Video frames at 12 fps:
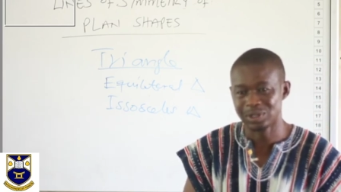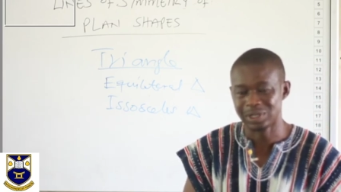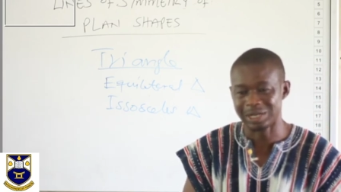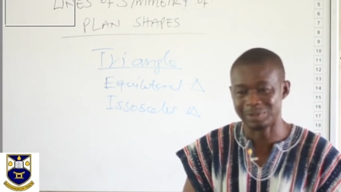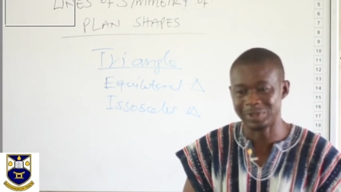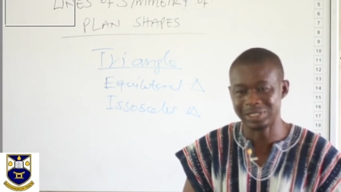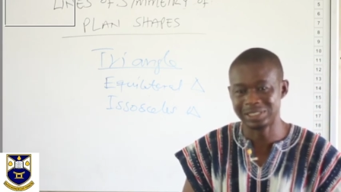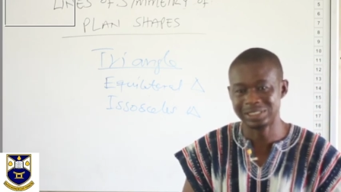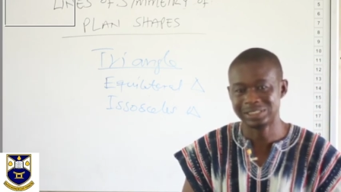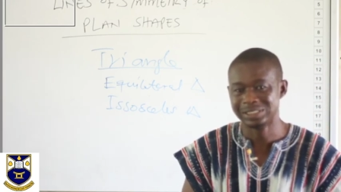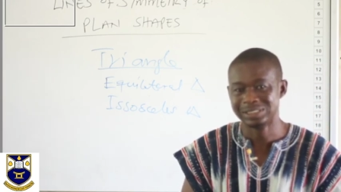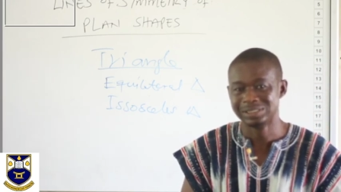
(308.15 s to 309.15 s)
I mean,
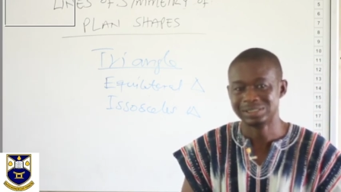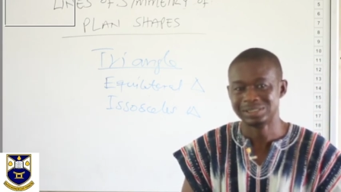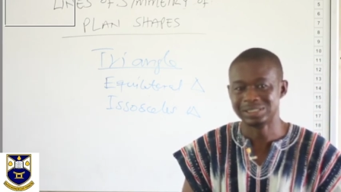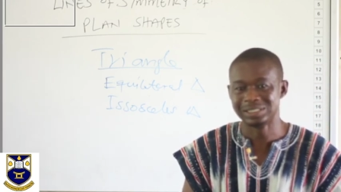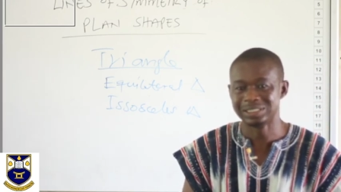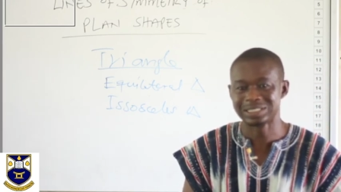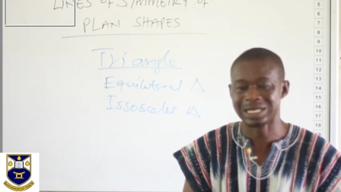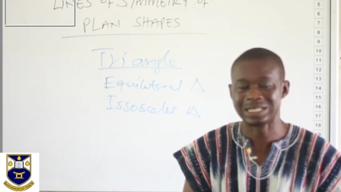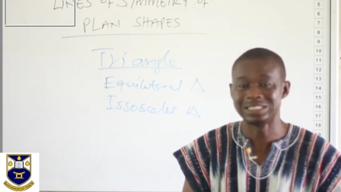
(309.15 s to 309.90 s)
it has